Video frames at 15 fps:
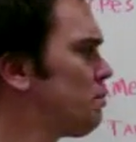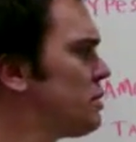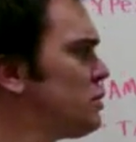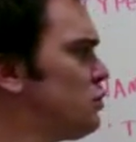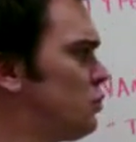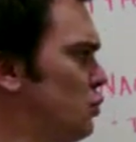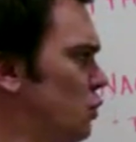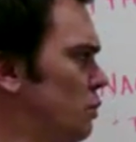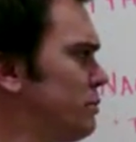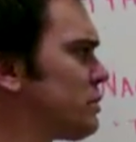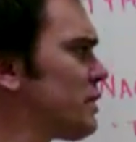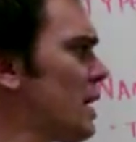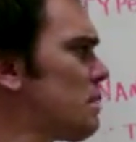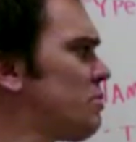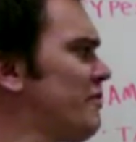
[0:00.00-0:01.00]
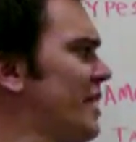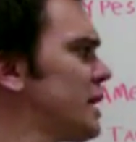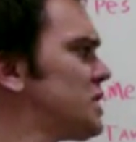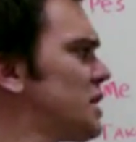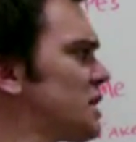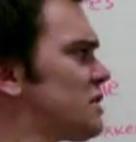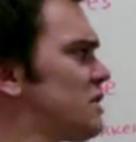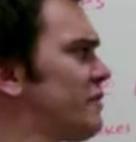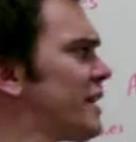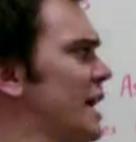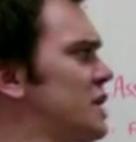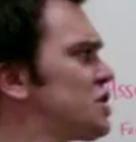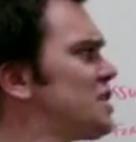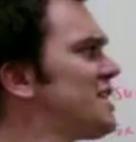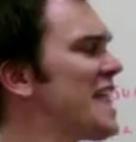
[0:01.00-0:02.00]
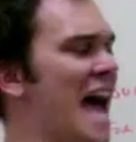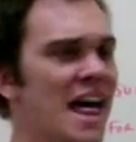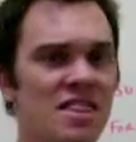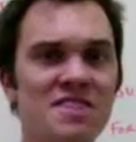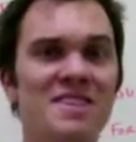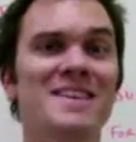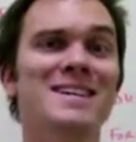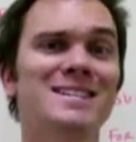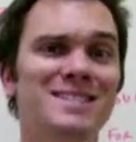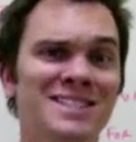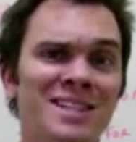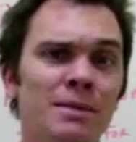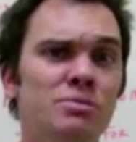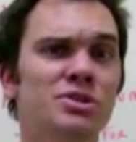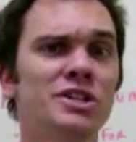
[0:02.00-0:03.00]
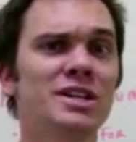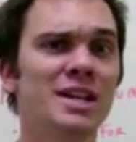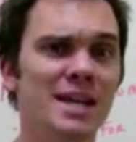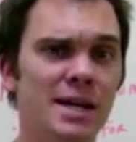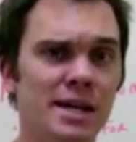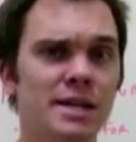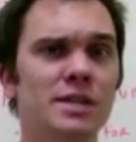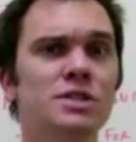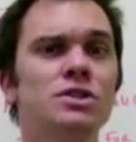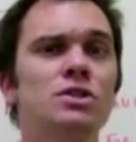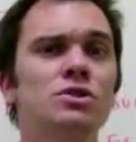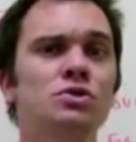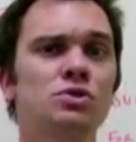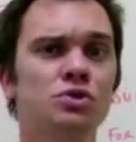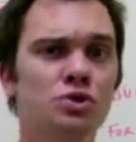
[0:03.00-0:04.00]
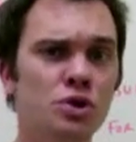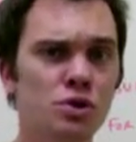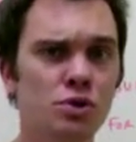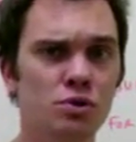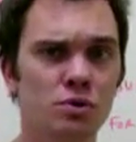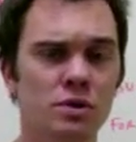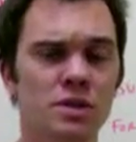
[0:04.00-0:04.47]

It presumes without providing justification that the assumption is true.